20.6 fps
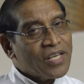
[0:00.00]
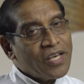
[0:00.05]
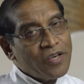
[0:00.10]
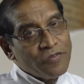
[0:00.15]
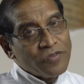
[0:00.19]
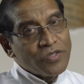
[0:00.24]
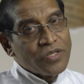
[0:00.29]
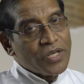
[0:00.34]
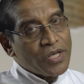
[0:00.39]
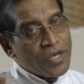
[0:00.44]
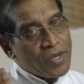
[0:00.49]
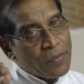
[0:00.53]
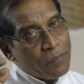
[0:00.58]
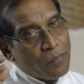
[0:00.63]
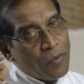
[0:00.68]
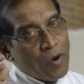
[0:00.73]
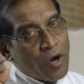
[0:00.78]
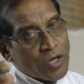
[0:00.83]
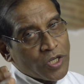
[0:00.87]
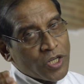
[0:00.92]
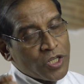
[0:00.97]
gives
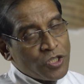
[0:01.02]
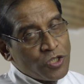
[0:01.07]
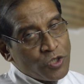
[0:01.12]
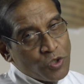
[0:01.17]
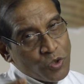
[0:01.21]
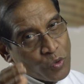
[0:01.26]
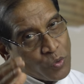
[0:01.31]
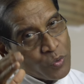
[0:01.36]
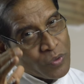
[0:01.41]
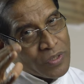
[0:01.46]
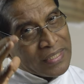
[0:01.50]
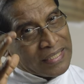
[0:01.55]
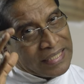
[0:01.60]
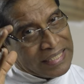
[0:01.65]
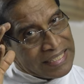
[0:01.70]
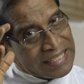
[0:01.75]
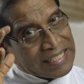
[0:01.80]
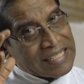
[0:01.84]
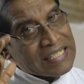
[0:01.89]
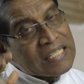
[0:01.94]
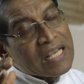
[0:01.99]
importance to
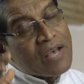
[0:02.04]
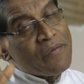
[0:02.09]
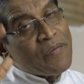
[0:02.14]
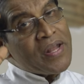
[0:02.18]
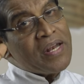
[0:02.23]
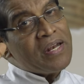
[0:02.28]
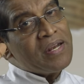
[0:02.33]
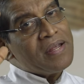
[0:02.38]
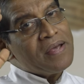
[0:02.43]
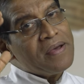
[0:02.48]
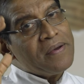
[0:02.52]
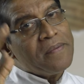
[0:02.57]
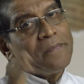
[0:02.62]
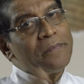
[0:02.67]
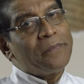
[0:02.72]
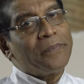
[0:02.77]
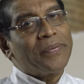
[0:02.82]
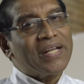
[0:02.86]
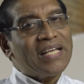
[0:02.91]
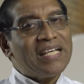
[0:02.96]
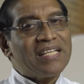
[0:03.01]
seven
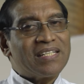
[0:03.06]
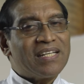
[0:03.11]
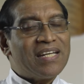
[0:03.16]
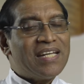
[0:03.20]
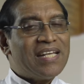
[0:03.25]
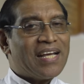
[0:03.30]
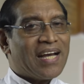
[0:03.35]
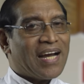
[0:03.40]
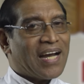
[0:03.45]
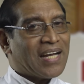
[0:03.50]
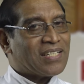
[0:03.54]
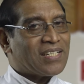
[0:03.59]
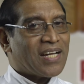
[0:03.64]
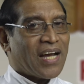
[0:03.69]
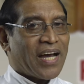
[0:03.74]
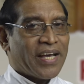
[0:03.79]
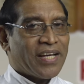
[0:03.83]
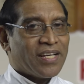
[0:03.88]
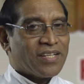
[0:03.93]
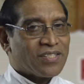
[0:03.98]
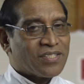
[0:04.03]
priestly
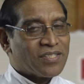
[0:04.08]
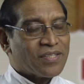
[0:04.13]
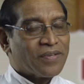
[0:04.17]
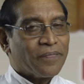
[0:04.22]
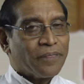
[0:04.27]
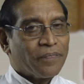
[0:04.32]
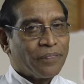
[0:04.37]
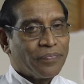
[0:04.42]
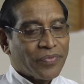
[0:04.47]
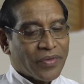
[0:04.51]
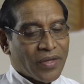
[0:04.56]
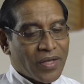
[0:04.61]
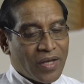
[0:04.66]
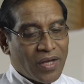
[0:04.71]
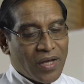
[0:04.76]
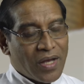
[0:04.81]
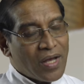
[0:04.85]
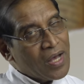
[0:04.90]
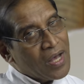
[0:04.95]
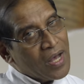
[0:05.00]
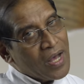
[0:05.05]
attires.
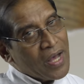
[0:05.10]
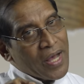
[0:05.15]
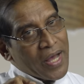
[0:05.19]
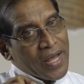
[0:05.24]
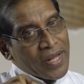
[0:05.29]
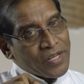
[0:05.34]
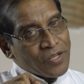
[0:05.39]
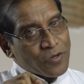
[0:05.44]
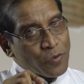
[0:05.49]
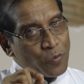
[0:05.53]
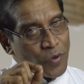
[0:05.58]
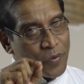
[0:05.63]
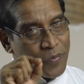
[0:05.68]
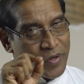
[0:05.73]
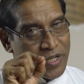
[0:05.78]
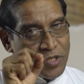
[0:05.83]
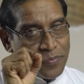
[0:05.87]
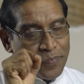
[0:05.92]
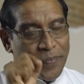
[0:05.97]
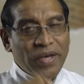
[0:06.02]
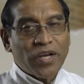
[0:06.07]
and we will
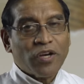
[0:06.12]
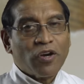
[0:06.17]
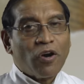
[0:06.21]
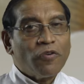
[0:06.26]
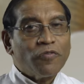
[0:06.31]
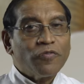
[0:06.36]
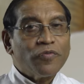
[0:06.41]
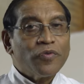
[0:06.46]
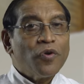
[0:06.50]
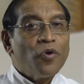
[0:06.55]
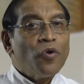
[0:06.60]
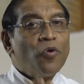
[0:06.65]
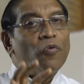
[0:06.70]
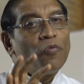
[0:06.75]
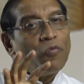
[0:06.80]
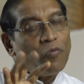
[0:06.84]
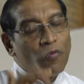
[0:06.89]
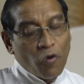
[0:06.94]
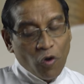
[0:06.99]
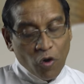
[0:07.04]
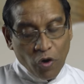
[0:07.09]
speak of
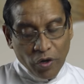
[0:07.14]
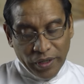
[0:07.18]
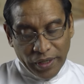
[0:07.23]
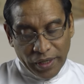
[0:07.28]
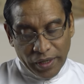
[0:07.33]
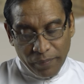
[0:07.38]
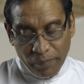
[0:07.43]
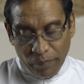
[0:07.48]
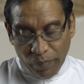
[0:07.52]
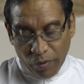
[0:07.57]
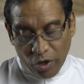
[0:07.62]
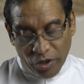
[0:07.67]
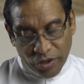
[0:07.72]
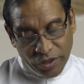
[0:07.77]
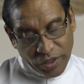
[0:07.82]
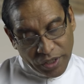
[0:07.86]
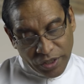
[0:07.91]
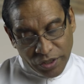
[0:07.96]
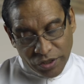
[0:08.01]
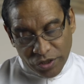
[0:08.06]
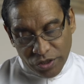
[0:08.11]
four
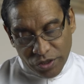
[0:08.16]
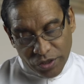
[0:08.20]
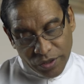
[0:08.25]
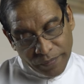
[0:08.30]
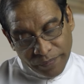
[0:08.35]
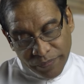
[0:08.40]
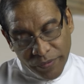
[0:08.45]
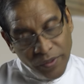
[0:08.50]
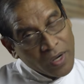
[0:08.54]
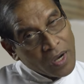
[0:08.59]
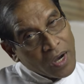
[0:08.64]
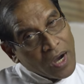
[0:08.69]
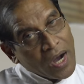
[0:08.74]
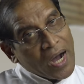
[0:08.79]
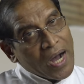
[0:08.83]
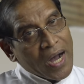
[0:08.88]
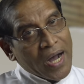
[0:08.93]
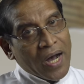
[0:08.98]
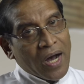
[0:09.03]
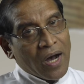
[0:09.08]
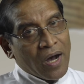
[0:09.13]
important
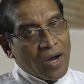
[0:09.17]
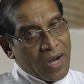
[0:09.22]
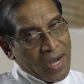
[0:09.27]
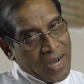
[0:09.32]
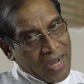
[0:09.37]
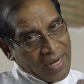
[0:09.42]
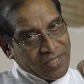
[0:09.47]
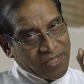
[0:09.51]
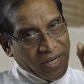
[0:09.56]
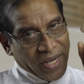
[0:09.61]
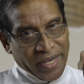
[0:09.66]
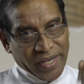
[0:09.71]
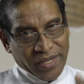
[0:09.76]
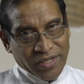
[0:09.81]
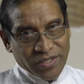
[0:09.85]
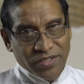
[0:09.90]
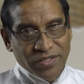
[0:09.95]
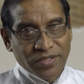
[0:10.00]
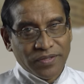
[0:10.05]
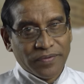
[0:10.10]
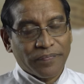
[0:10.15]

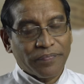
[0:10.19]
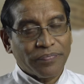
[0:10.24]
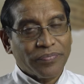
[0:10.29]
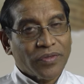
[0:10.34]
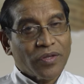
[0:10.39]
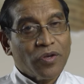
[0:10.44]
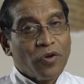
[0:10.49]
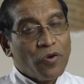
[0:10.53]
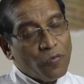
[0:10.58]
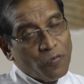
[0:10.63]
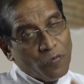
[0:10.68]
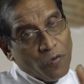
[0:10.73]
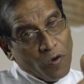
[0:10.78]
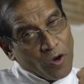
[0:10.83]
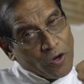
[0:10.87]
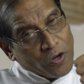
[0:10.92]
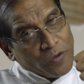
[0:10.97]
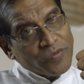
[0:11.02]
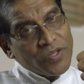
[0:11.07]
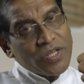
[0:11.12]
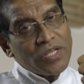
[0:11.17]
attires.
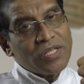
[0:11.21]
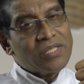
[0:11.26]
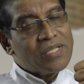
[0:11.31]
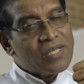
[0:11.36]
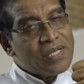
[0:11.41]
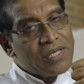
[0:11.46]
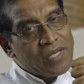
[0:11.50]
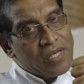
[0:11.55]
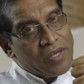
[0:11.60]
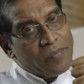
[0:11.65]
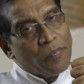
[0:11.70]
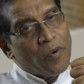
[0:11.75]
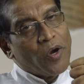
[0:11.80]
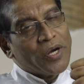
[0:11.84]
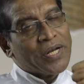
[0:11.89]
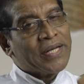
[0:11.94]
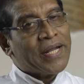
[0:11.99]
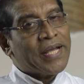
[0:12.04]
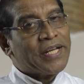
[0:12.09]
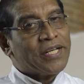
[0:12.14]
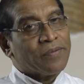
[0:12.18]
Four of these
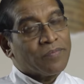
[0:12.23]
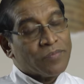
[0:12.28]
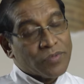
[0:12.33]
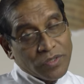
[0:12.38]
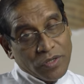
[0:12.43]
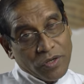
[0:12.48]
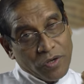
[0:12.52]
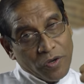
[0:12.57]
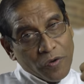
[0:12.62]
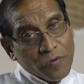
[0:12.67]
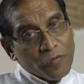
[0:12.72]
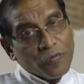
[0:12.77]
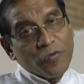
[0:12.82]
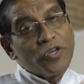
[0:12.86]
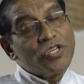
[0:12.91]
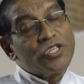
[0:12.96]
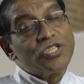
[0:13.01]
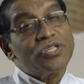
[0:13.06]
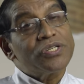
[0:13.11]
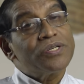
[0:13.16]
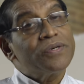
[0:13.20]
important items.
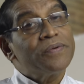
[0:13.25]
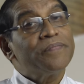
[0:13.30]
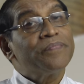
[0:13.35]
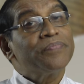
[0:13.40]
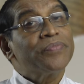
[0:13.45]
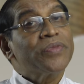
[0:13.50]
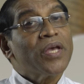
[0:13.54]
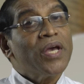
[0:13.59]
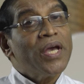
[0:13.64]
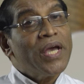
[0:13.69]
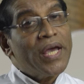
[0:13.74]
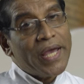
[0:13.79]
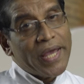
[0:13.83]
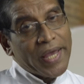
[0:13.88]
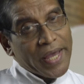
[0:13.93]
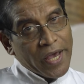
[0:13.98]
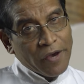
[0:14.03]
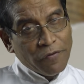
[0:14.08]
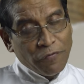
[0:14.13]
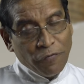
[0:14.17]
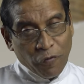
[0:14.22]
First,
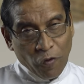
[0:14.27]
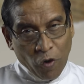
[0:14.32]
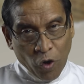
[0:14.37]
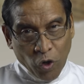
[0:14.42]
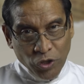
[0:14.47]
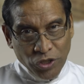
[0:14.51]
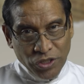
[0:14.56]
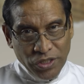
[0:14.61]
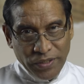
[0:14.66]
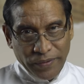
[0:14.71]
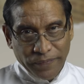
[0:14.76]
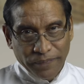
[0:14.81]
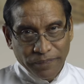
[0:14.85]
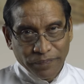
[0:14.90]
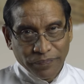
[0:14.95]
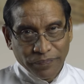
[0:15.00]
ephod,